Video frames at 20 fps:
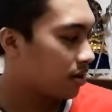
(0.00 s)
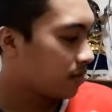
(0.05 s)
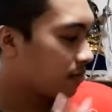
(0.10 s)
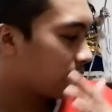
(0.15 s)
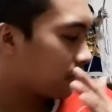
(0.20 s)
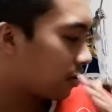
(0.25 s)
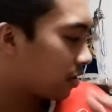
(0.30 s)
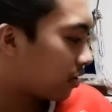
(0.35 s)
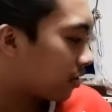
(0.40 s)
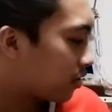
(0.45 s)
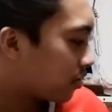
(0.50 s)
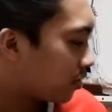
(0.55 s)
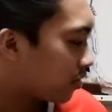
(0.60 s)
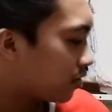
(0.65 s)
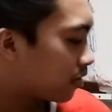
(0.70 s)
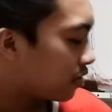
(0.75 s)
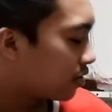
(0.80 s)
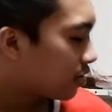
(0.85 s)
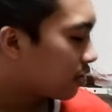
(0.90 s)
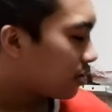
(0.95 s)
because
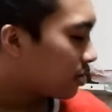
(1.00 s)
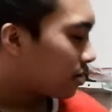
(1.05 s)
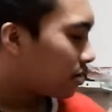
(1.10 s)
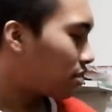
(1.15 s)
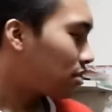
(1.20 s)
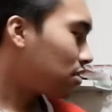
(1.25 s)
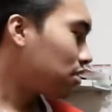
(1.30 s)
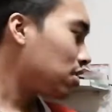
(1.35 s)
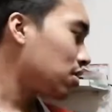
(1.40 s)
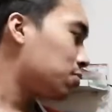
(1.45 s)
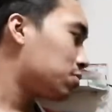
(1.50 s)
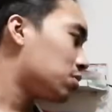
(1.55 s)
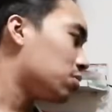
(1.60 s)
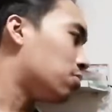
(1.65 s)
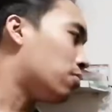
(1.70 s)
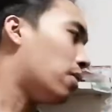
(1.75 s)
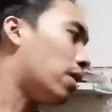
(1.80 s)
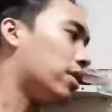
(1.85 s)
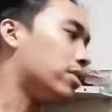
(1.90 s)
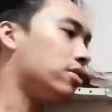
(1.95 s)
it keeps
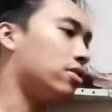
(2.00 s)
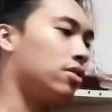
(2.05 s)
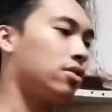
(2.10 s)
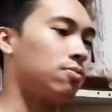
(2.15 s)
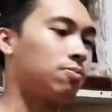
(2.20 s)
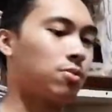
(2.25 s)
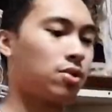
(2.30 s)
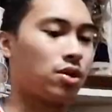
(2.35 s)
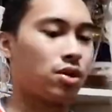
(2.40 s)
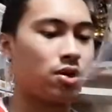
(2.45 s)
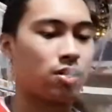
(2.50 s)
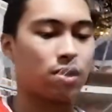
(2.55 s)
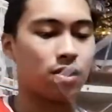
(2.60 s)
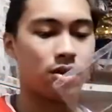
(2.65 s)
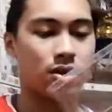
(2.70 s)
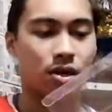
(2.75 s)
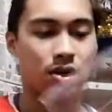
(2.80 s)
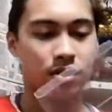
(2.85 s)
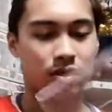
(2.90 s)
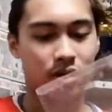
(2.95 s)
bothering me
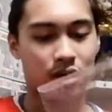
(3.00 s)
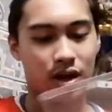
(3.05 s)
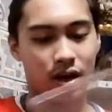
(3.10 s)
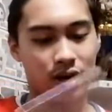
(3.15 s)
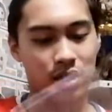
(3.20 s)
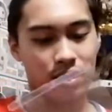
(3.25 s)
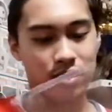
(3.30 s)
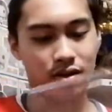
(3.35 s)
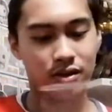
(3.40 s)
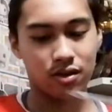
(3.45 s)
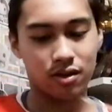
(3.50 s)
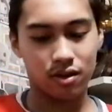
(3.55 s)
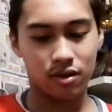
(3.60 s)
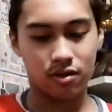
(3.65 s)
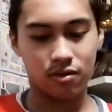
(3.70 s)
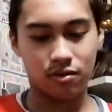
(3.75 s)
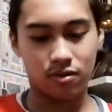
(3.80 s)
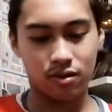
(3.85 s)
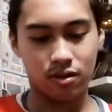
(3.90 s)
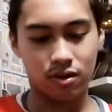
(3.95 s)
at night,
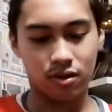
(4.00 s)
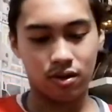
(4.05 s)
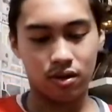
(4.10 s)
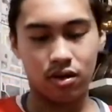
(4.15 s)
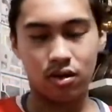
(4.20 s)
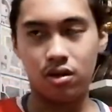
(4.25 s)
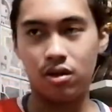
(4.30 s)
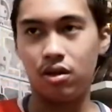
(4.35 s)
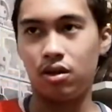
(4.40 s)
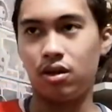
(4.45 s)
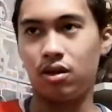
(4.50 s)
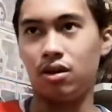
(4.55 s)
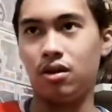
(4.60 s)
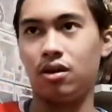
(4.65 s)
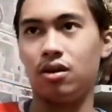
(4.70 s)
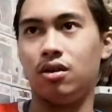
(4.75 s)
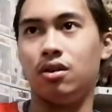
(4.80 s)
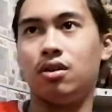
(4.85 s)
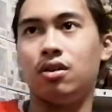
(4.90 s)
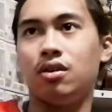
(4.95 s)

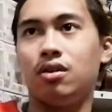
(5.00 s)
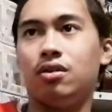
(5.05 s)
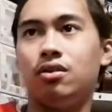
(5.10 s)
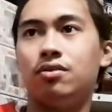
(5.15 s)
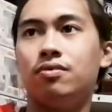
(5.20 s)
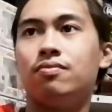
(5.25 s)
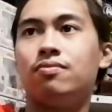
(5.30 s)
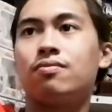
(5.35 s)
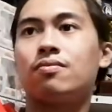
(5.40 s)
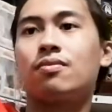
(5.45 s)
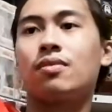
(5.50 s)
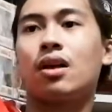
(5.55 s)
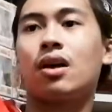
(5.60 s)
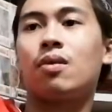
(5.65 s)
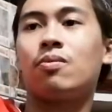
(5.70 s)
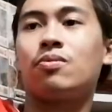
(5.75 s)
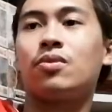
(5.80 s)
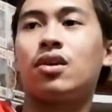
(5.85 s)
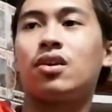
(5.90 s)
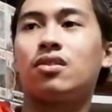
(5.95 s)
and
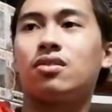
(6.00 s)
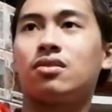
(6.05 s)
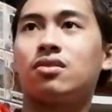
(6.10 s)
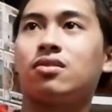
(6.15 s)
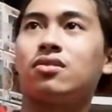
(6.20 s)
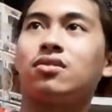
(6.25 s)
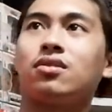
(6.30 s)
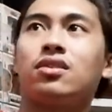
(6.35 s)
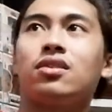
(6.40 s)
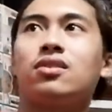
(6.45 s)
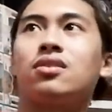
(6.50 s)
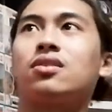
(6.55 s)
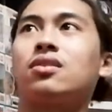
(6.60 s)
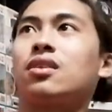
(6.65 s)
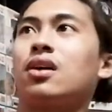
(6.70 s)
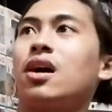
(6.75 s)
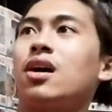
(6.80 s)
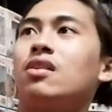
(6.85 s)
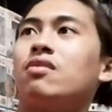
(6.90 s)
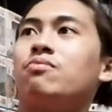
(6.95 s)
I'm not that
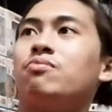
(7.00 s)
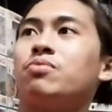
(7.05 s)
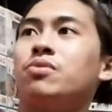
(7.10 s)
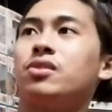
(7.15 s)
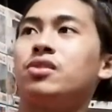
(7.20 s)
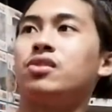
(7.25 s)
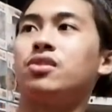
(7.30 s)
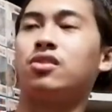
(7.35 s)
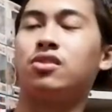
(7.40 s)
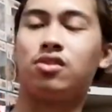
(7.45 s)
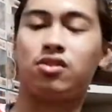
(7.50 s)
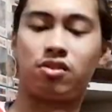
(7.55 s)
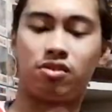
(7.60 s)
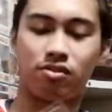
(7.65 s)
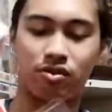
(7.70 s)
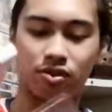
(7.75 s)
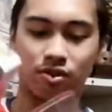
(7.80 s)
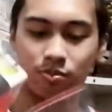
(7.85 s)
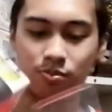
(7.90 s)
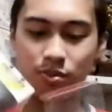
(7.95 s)
kind of person,
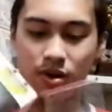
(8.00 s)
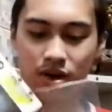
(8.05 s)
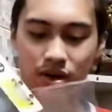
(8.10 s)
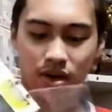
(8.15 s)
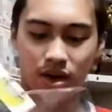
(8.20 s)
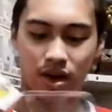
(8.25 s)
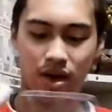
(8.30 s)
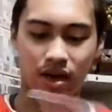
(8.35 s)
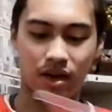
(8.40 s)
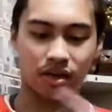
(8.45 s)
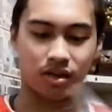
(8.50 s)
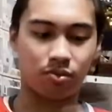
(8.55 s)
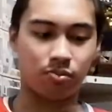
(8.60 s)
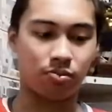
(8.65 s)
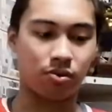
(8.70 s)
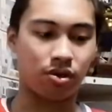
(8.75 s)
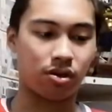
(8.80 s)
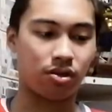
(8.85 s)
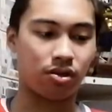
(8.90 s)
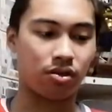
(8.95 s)
the smart ass
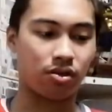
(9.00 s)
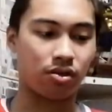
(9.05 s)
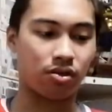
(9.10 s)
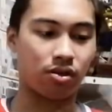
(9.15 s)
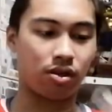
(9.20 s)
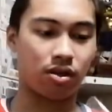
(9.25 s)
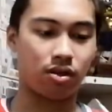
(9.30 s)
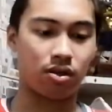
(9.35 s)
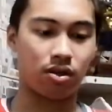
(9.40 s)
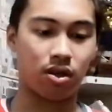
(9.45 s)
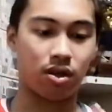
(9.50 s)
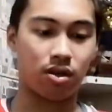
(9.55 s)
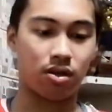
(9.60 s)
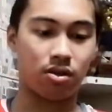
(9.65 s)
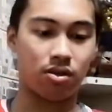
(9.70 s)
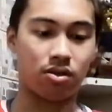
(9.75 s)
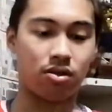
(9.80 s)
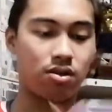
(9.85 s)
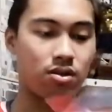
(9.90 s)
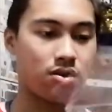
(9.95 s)
person that
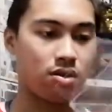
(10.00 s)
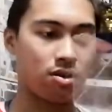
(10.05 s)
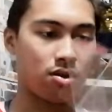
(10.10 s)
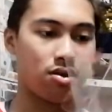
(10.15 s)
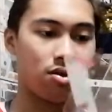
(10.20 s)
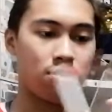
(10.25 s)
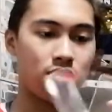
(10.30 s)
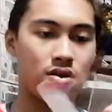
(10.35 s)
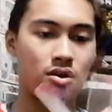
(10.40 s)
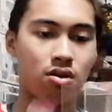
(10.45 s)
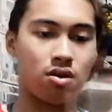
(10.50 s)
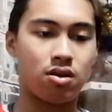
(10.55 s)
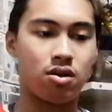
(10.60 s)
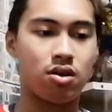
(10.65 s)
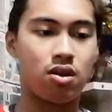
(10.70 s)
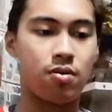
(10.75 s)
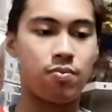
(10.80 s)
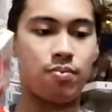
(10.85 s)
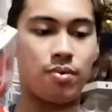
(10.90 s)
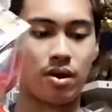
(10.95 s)
can
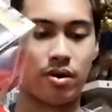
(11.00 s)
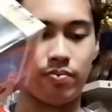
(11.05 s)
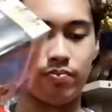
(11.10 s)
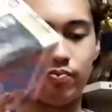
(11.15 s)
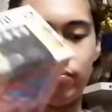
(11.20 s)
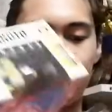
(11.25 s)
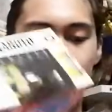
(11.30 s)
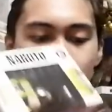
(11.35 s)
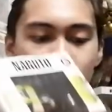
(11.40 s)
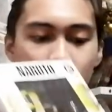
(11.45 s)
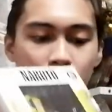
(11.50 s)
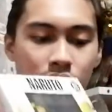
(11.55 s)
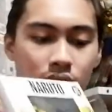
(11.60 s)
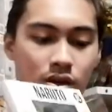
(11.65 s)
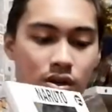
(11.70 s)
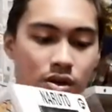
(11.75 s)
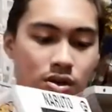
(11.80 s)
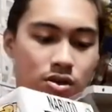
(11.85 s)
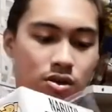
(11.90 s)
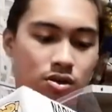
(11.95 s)
keep up with
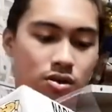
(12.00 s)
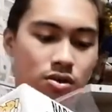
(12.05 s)
the.